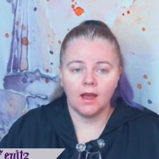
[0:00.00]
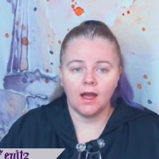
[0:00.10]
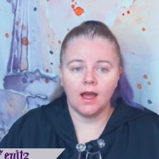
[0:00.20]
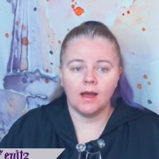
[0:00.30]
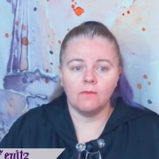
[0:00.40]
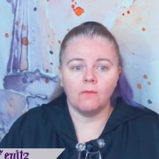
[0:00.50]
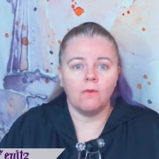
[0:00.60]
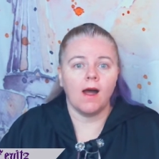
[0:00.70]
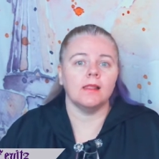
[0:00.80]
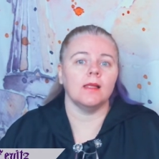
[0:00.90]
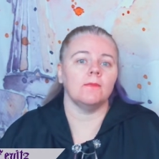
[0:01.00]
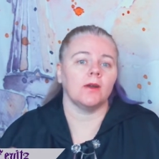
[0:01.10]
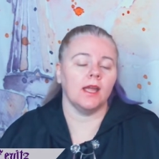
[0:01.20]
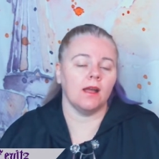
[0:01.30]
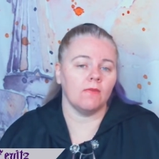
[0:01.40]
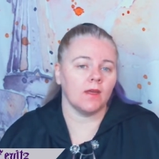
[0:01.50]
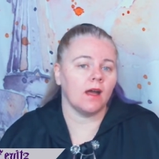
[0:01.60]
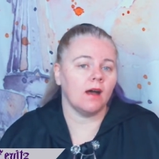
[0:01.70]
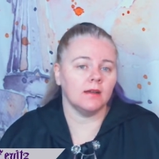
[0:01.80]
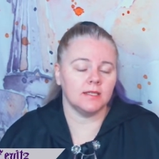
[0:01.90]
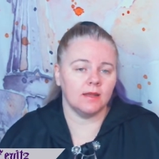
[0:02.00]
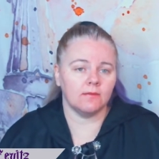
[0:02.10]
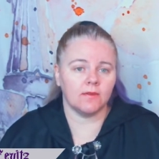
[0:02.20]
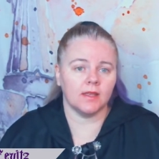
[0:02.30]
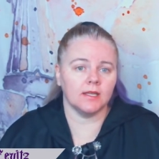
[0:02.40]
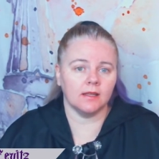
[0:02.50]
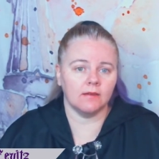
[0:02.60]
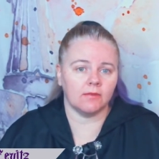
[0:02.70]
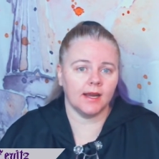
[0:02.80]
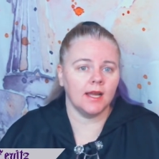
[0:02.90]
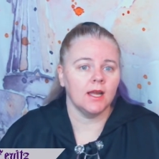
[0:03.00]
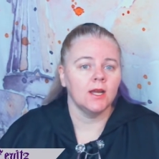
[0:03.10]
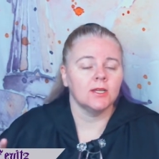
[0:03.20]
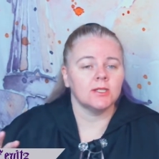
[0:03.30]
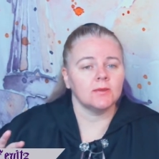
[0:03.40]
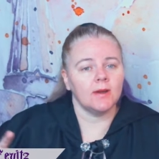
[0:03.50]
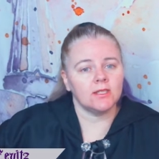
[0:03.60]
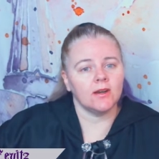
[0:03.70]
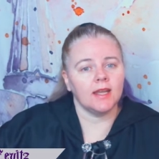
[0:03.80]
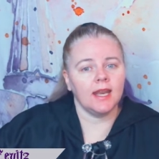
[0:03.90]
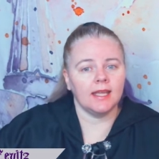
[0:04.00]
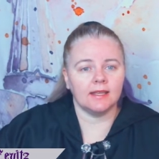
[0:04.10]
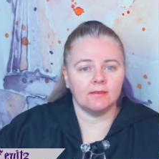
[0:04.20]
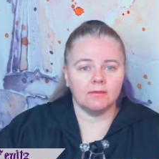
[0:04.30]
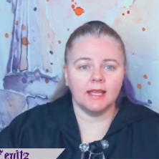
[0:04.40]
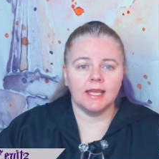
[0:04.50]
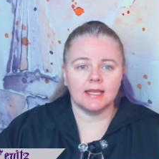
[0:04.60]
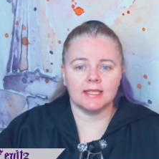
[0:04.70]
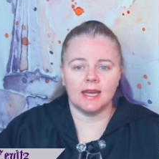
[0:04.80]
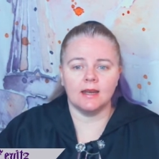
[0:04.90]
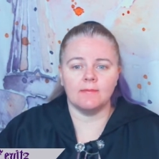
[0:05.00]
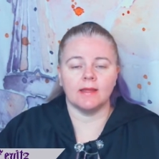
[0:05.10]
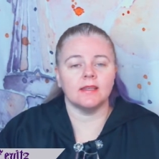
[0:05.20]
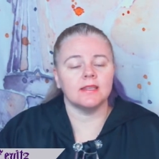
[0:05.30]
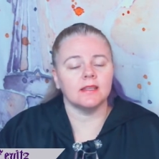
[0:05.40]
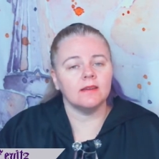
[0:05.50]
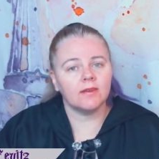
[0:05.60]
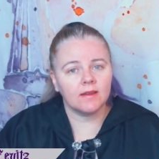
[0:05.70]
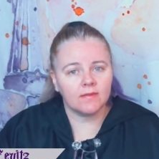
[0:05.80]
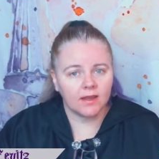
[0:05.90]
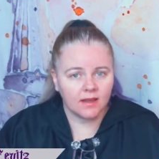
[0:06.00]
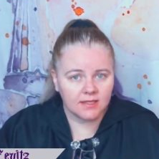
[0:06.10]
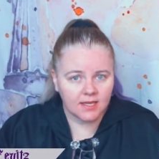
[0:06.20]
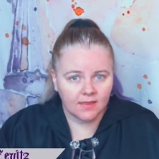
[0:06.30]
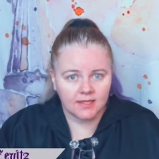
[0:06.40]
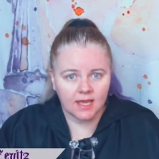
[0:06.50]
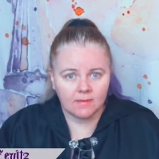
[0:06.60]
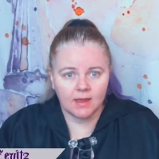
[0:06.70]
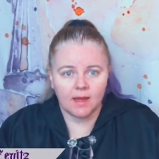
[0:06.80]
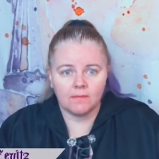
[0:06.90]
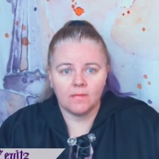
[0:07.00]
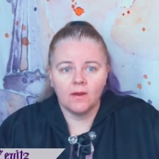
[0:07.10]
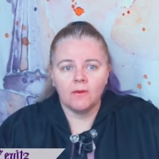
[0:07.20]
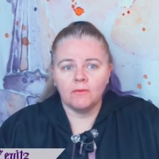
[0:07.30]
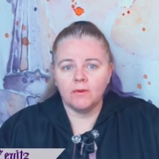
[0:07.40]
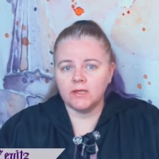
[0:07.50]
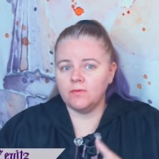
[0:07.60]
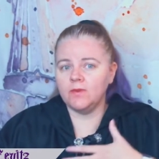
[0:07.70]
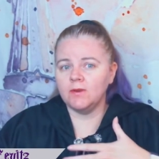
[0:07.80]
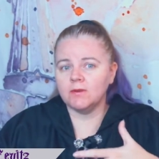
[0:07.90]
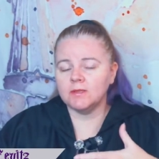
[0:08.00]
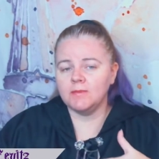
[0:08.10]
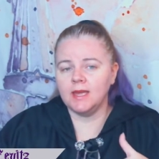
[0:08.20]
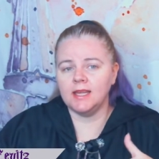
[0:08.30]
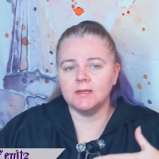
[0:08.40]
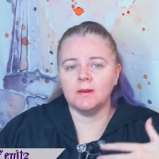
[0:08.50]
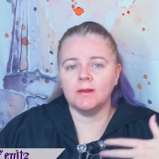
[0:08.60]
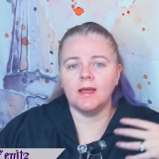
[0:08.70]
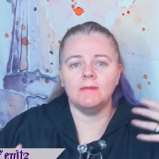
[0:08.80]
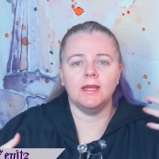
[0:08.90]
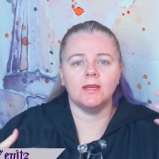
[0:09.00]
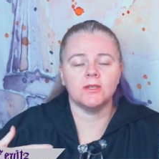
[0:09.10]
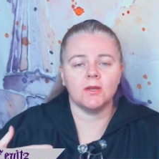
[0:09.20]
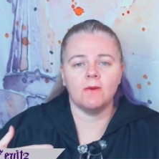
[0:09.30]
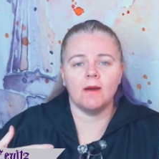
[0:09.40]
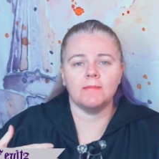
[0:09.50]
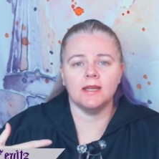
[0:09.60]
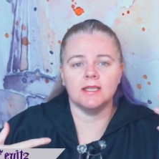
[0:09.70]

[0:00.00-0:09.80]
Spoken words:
while I'm working on the content for the delivery. So I start getting really excited about the delivery of the content that's coming up, which fuels me to allow me to show up in